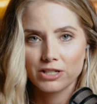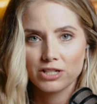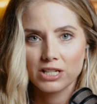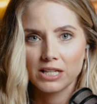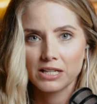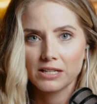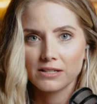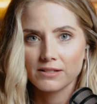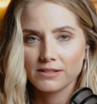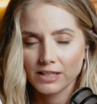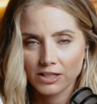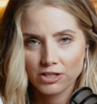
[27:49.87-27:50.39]
It
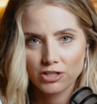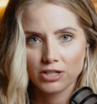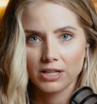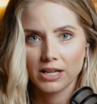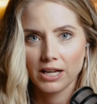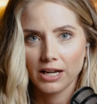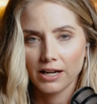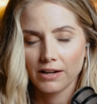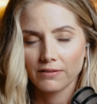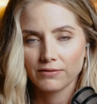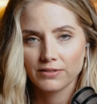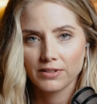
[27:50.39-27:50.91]
is such a
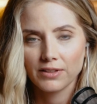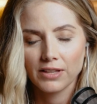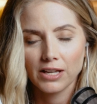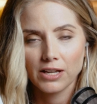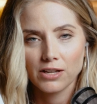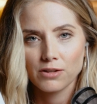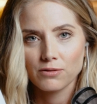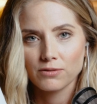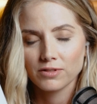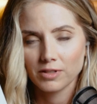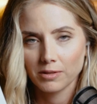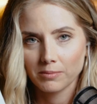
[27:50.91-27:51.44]
gift. Thank
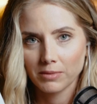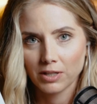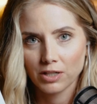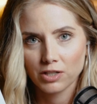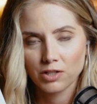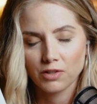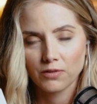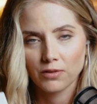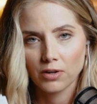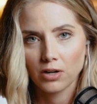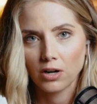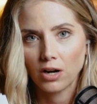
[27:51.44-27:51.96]
you so much
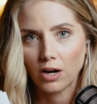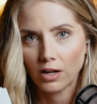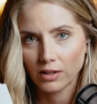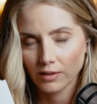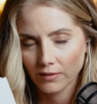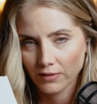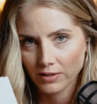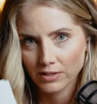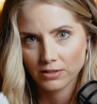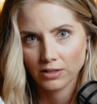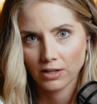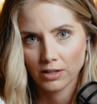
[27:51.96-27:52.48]
for all of
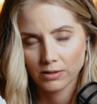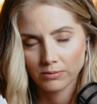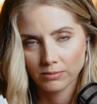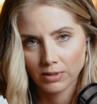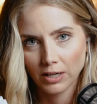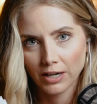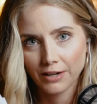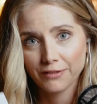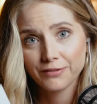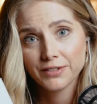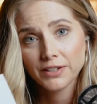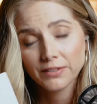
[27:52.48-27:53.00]
this hard
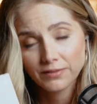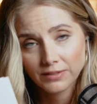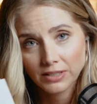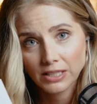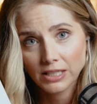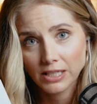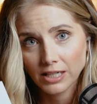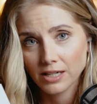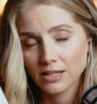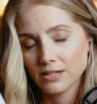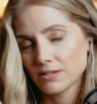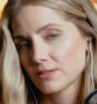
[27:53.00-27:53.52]
work. 50
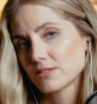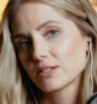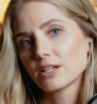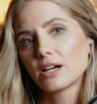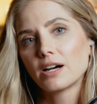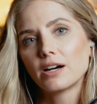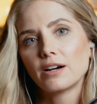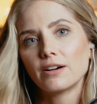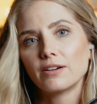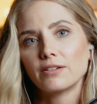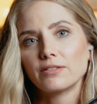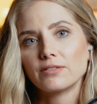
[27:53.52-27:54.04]
years
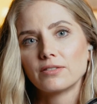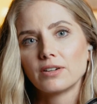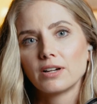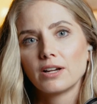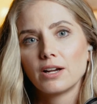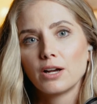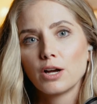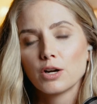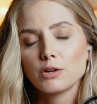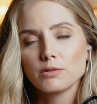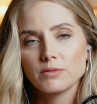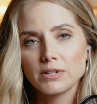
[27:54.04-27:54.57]
of
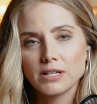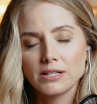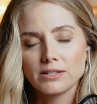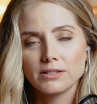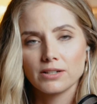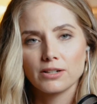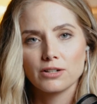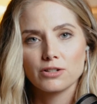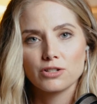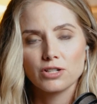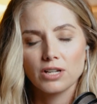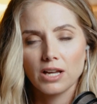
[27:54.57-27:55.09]

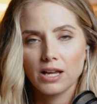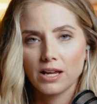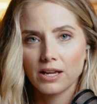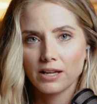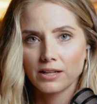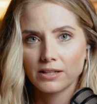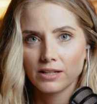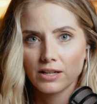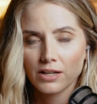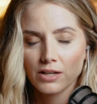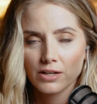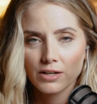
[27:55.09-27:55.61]
research
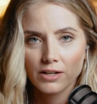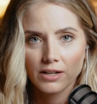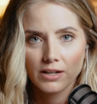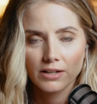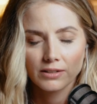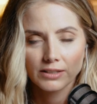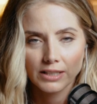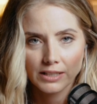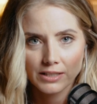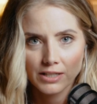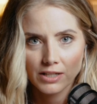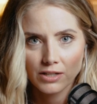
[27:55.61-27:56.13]
and
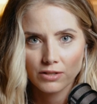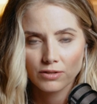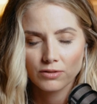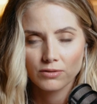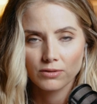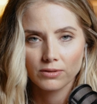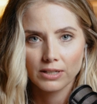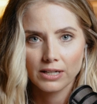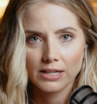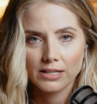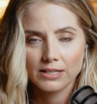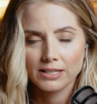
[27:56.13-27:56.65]
collecting
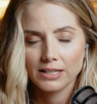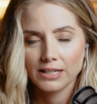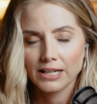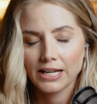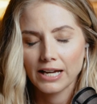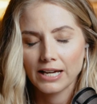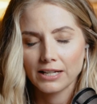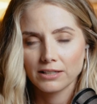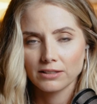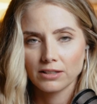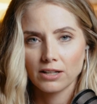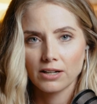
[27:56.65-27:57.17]
stories and
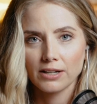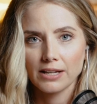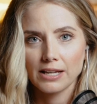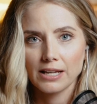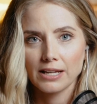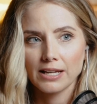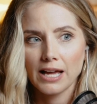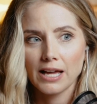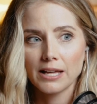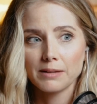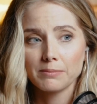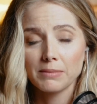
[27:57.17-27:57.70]
cataloging
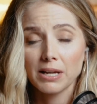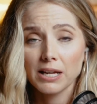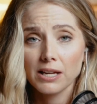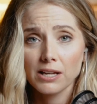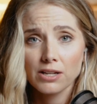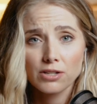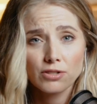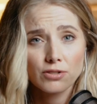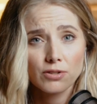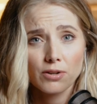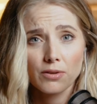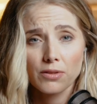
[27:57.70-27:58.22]
and making
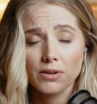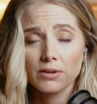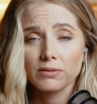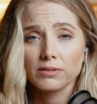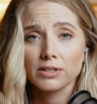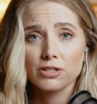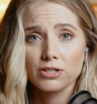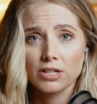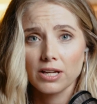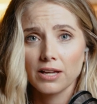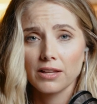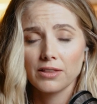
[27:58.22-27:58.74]
sure they're
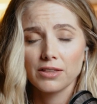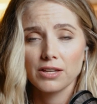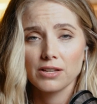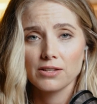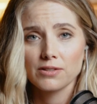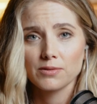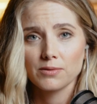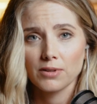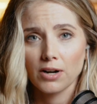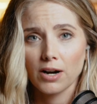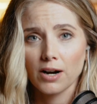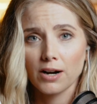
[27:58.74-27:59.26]
legit.
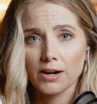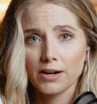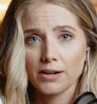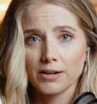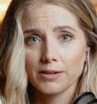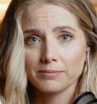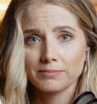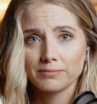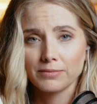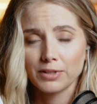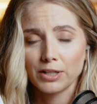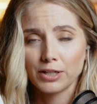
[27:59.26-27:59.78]
These
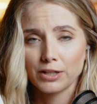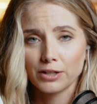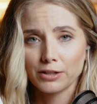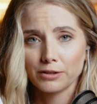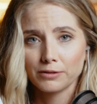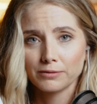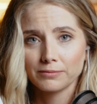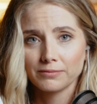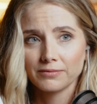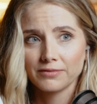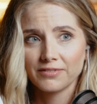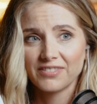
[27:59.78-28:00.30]
are,
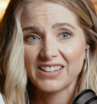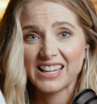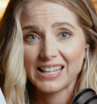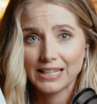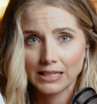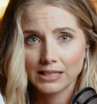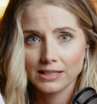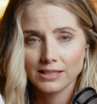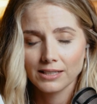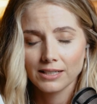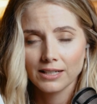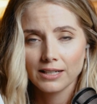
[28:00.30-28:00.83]

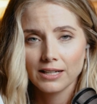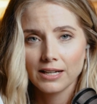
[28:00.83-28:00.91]
vetted.